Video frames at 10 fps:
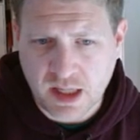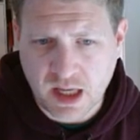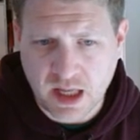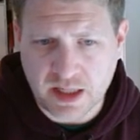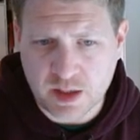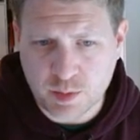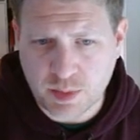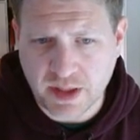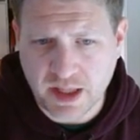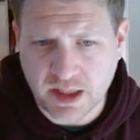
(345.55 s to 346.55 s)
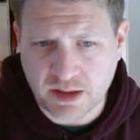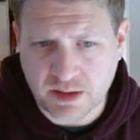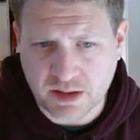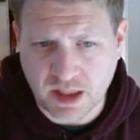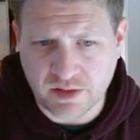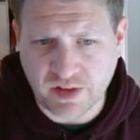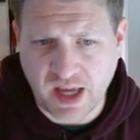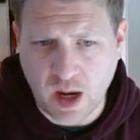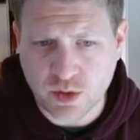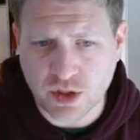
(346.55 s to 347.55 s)
And he's playing kind of
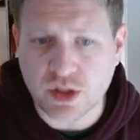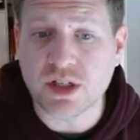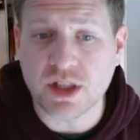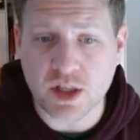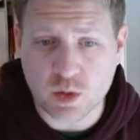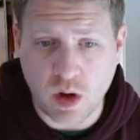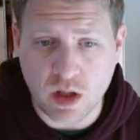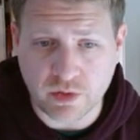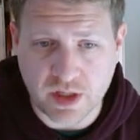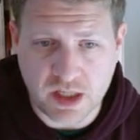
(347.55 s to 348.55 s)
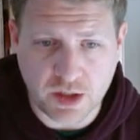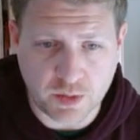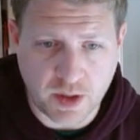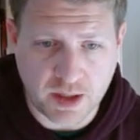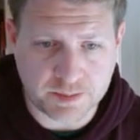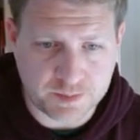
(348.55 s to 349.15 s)
counter to this wall over here, right?